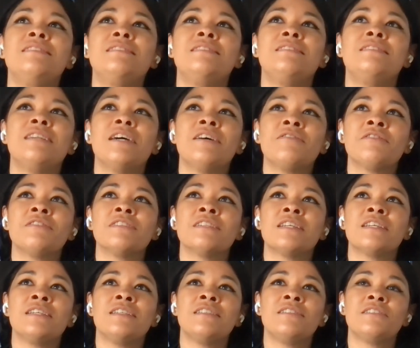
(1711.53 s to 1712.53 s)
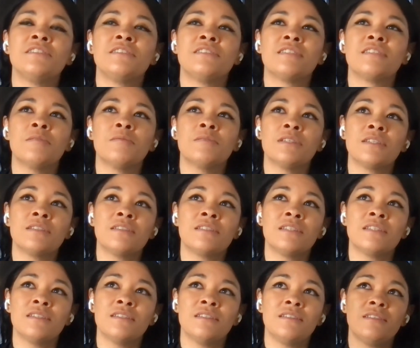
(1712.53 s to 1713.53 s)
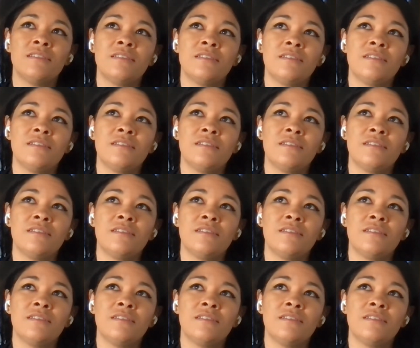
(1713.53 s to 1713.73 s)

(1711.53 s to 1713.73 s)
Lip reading: Definitely do something that